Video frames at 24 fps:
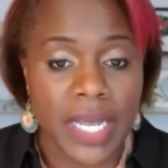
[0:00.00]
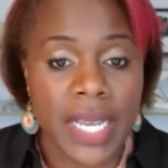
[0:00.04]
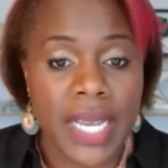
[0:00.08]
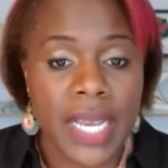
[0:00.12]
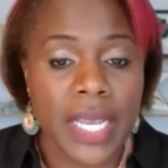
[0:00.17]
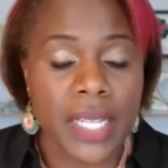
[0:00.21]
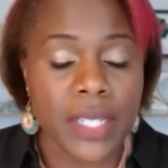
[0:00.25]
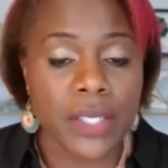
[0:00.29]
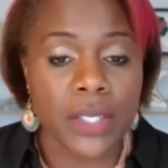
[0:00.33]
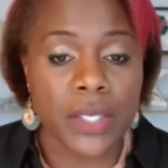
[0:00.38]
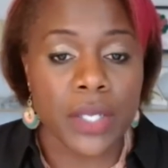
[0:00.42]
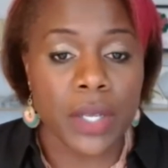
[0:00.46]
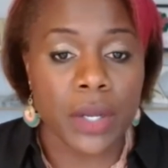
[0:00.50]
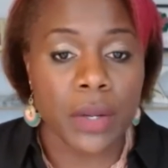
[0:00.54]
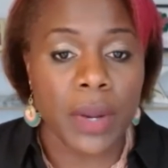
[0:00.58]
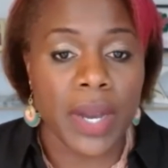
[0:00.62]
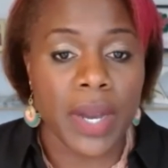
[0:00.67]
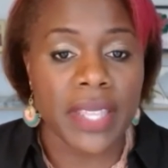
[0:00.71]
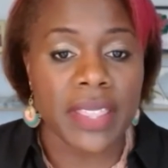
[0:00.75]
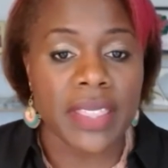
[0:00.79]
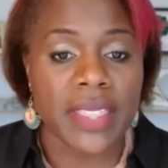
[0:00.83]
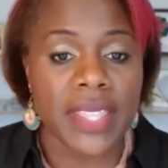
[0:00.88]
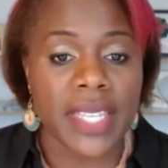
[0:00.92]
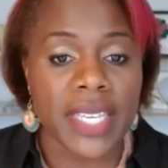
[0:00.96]
And so I
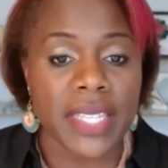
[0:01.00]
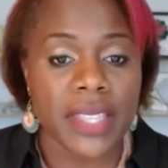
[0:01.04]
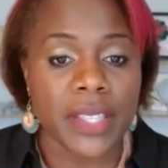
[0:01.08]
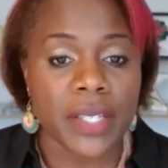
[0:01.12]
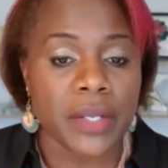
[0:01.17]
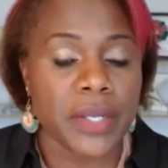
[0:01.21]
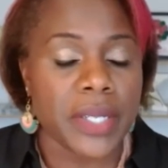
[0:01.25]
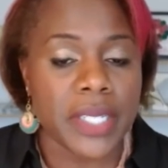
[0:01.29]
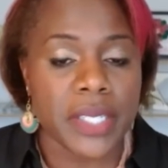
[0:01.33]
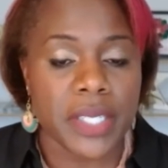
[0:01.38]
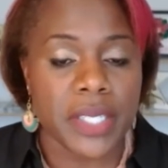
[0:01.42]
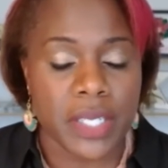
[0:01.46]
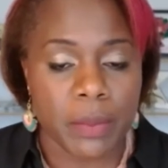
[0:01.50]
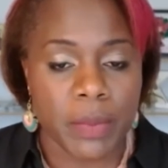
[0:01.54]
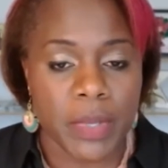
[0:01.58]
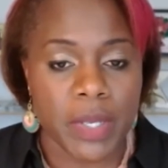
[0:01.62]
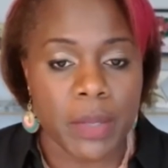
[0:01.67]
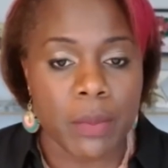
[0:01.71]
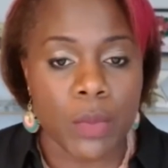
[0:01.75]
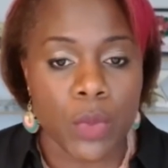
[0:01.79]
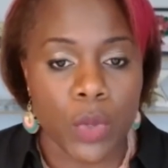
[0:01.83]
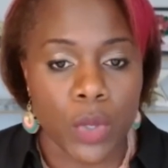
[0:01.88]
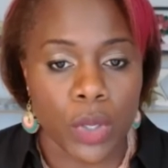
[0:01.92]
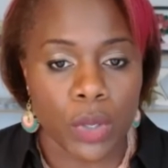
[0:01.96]
think there needs to be
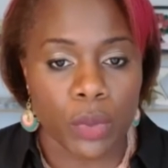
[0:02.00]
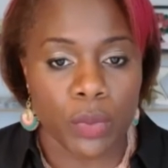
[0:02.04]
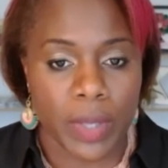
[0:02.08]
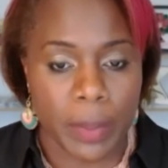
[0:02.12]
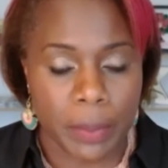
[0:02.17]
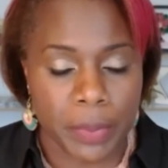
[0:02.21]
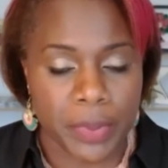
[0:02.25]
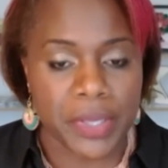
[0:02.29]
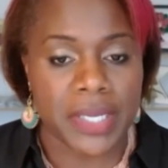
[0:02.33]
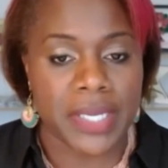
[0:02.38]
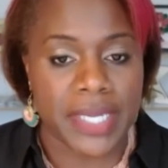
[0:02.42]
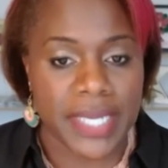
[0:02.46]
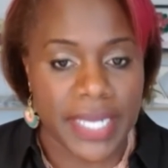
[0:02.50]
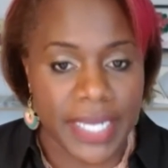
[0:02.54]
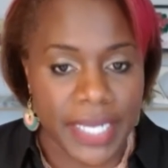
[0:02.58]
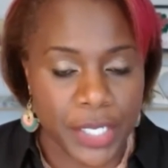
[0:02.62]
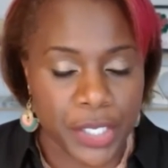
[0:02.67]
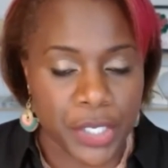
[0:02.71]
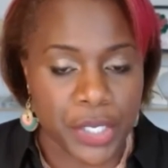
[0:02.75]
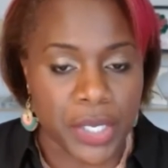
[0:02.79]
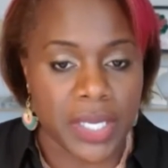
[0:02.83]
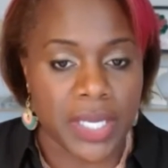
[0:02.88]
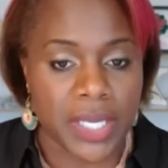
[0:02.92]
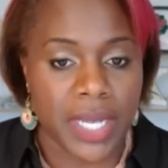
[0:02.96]
more
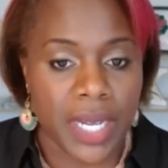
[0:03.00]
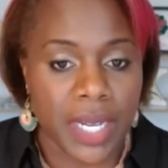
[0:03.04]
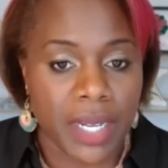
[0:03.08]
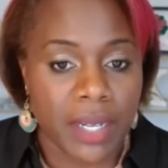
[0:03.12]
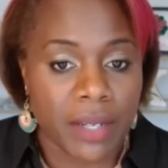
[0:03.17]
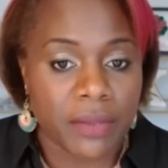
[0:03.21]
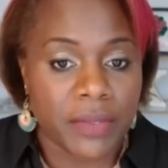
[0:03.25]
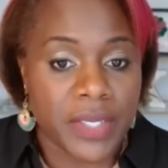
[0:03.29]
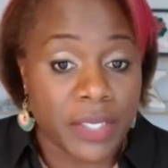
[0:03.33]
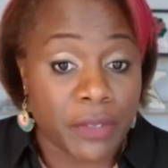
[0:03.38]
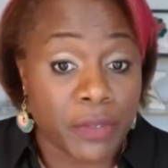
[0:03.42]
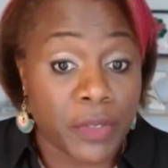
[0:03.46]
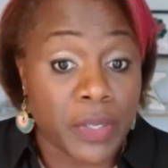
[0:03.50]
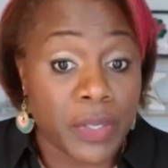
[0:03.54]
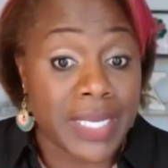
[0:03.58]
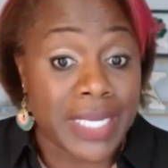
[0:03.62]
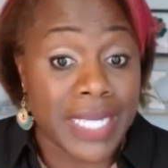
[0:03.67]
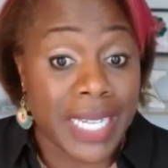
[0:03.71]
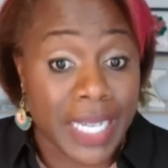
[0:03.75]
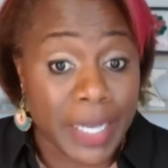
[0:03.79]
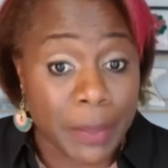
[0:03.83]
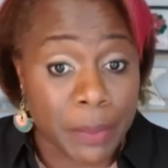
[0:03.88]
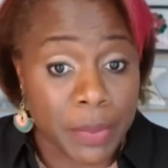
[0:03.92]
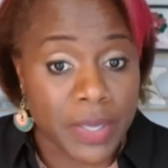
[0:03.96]
representation of different
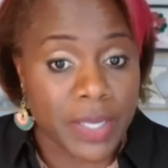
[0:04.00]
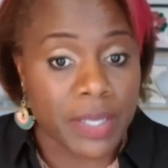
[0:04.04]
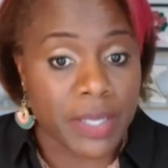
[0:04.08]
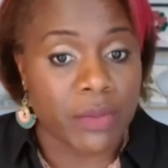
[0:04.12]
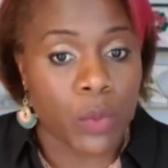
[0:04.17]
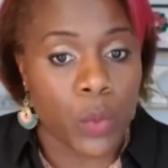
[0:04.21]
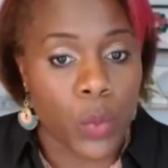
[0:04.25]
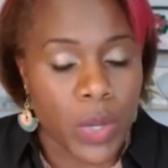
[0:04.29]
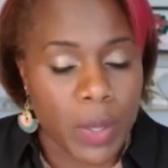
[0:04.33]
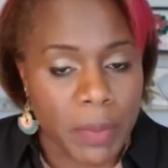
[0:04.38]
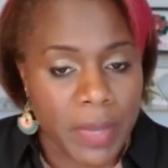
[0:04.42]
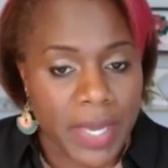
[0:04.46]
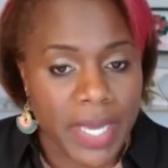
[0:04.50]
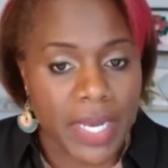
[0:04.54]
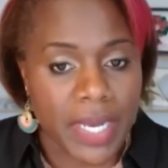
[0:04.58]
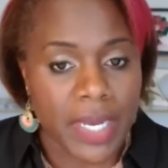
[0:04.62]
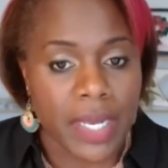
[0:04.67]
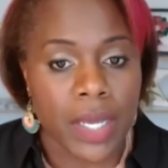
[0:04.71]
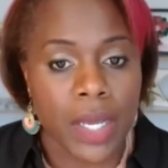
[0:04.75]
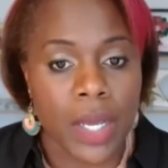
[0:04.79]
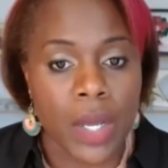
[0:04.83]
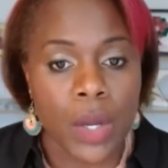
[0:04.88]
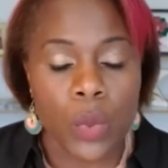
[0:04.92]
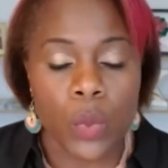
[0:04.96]
types of women,
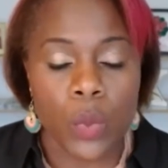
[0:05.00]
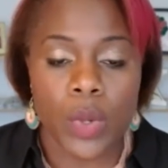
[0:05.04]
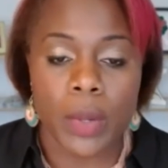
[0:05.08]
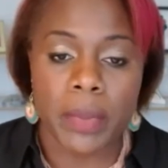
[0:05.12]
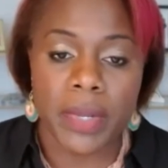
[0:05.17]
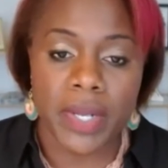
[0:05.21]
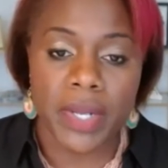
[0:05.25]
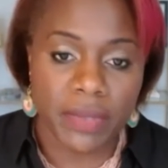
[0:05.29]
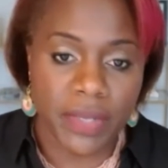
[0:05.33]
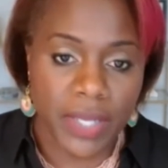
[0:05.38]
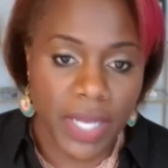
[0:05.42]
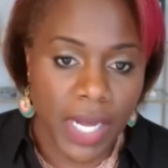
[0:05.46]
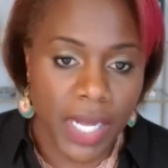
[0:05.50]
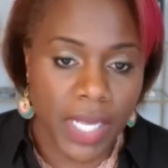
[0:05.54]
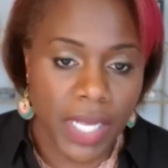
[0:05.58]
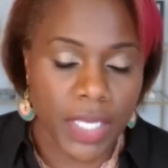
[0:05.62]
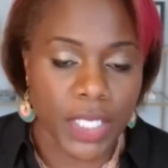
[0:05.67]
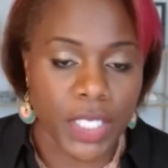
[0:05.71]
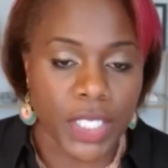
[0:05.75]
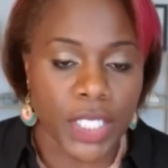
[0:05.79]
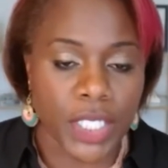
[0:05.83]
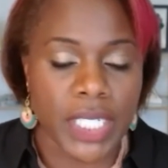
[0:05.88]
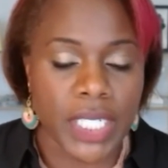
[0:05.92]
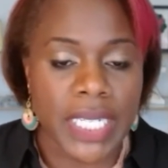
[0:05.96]
women of
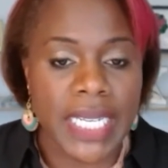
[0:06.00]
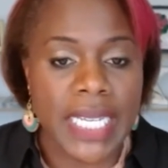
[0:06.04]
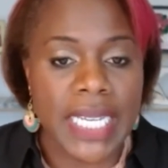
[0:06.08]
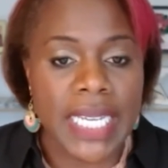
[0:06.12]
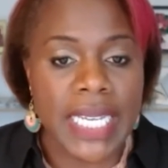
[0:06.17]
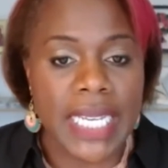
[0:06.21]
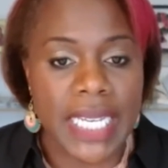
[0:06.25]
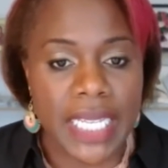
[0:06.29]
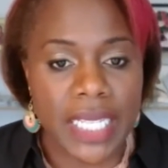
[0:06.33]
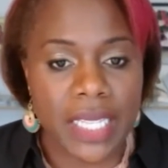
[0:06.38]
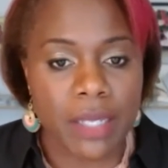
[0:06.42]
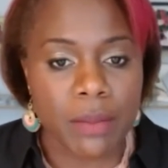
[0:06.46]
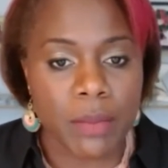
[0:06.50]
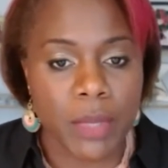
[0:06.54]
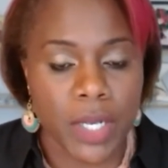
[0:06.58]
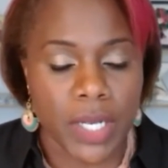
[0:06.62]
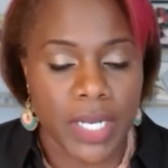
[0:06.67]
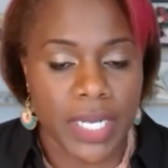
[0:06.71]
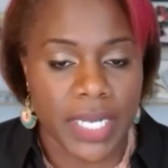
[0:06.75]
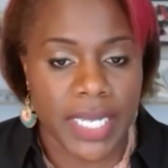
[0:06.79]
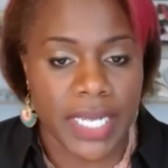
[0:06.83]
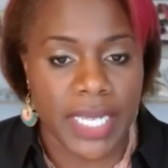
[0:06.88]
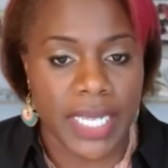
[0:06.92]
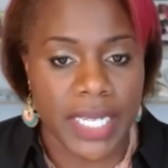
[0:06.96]
color, in the
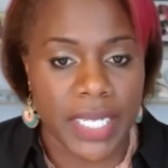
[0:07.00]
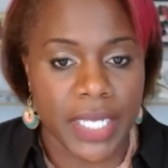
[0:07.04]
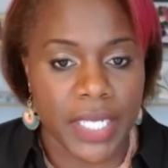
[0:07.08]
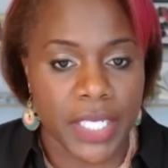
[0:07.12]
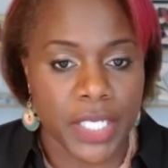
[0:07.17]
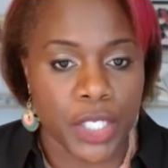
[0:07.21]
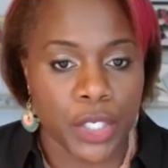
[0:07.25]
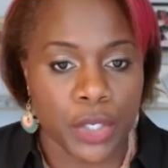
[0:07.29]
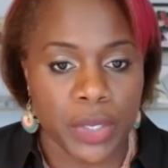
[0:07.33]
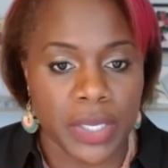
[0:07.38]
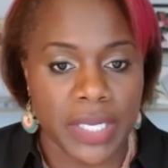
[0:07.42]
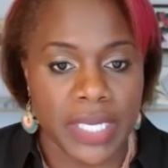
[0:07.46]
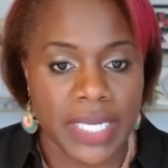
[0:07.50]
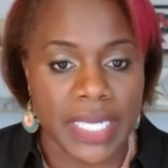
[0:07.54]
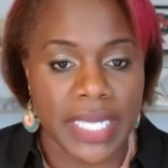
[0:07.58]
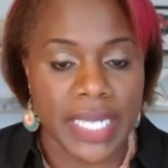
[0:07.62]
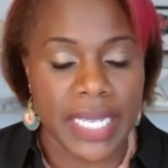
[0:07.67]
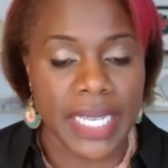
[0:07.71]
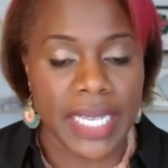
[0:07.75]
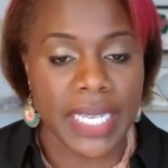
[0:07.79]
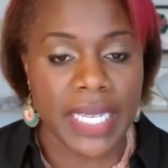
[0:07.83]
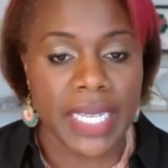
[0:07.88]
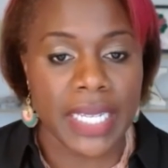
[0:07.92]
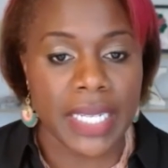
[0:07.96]
marketing industry,
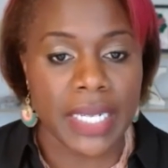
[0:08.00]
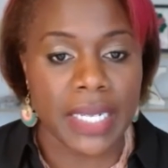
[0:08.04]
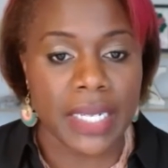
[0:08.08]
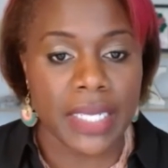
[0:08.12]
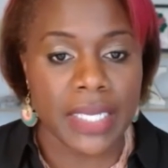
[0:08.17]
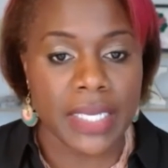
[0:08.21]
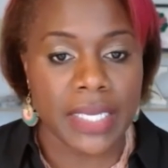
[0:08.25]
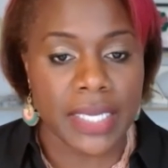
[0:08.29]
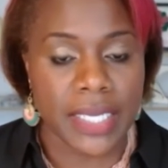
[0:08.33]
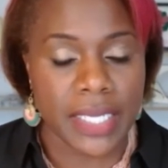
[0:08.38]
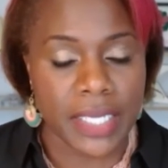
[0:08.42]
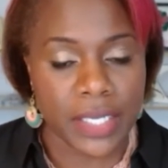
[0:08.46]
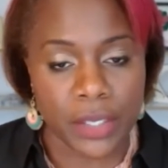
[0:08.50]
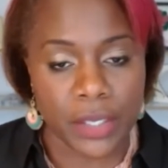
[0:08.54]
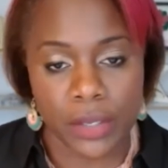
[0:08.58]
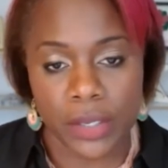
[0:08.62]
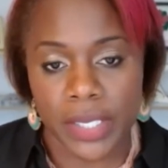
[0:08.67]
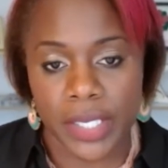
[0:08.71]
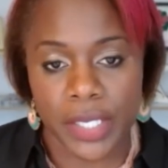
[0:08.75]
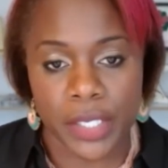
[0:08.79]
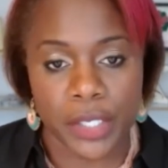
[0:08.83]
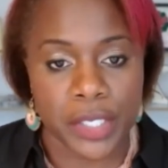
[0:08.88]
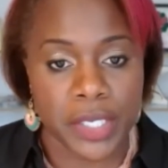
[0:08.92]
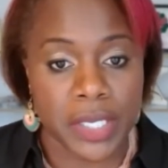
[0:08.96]
in senior
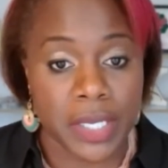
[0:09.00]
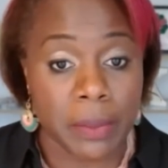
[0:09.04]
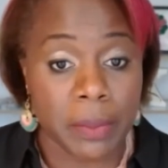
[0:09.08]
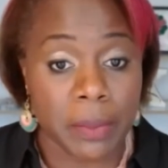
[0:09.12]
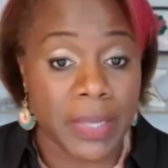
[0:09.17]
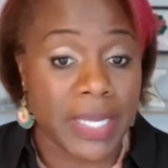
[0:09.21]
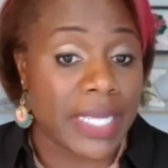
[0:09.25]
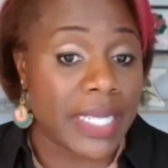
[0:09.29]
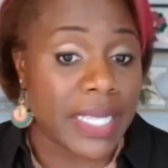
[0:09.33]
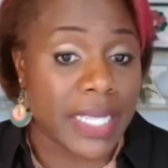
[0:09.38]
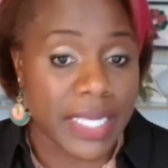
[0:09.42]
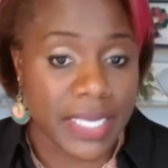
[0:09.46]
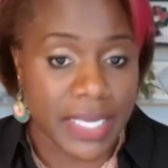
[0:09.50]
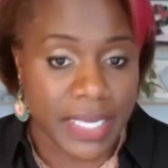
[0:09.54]
leadership, in the